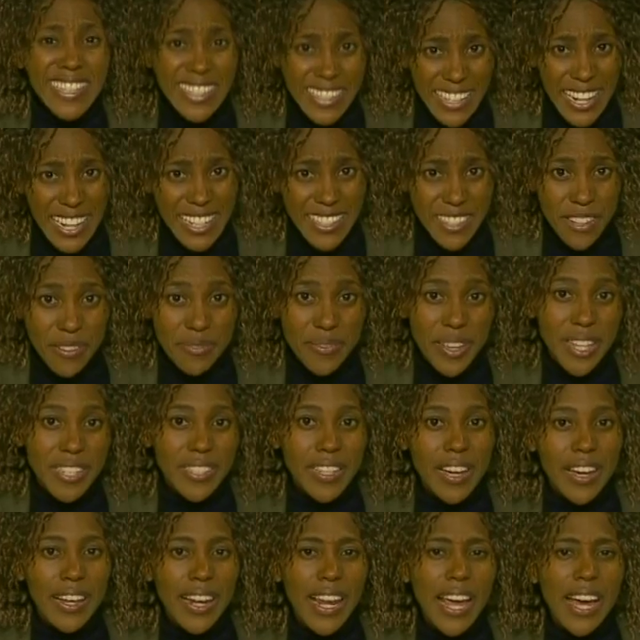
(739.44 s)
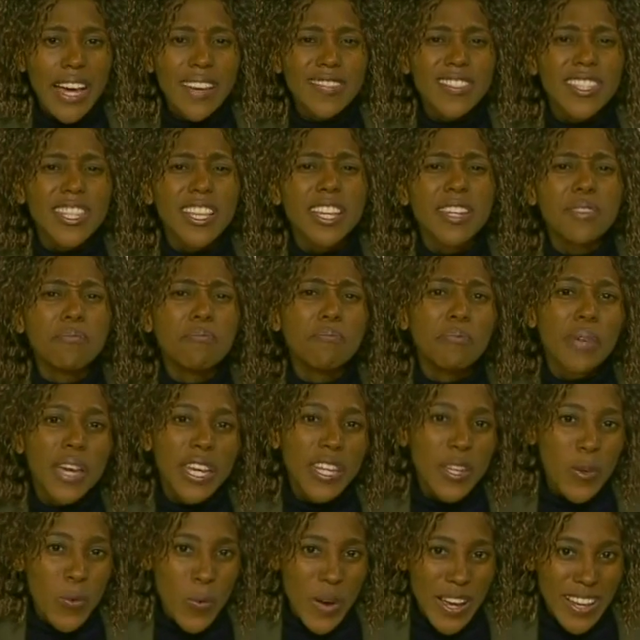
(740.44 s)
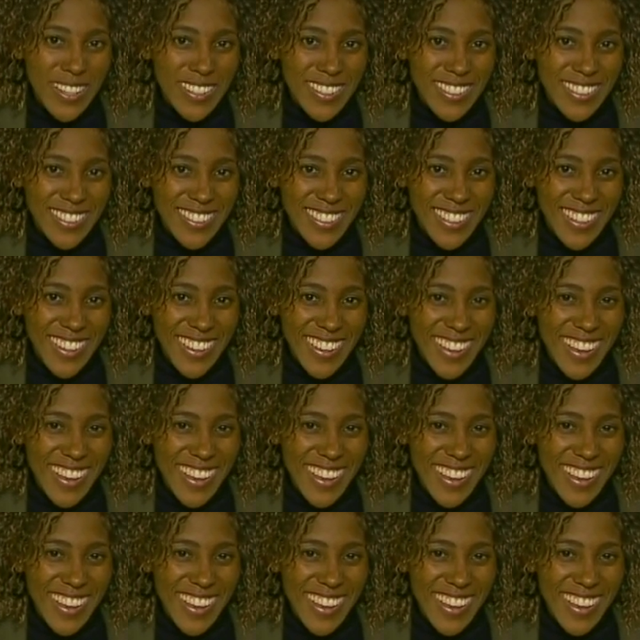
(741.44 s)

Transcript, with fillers: does affect our lives in many ways.